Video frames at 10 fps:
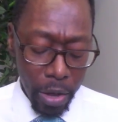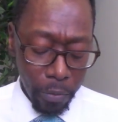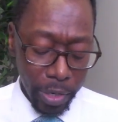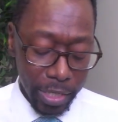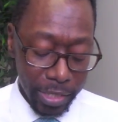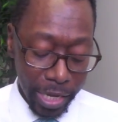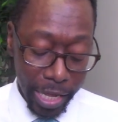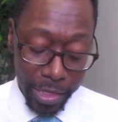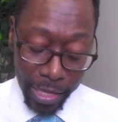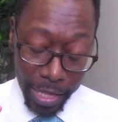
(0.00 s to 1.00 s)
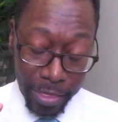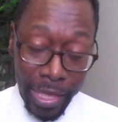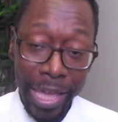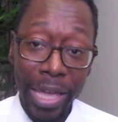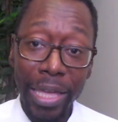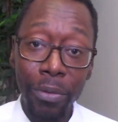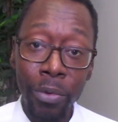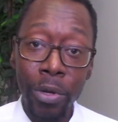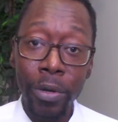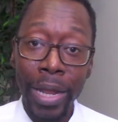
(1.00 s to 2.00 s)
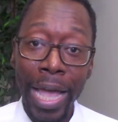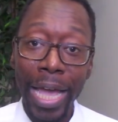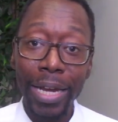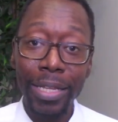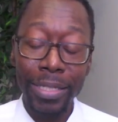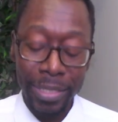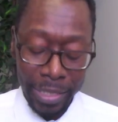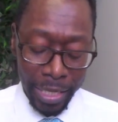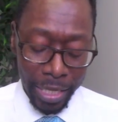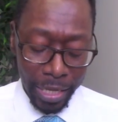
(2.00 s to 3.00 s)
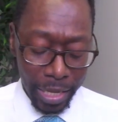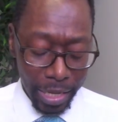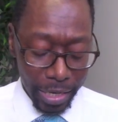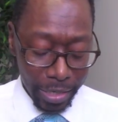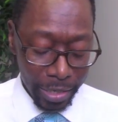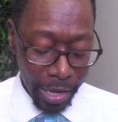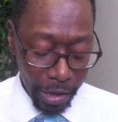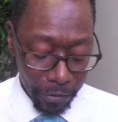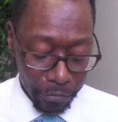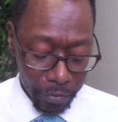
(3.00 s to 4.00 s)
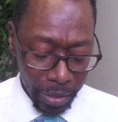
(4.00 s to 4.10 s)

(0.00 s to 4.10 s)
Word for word: when he said that they will not see death.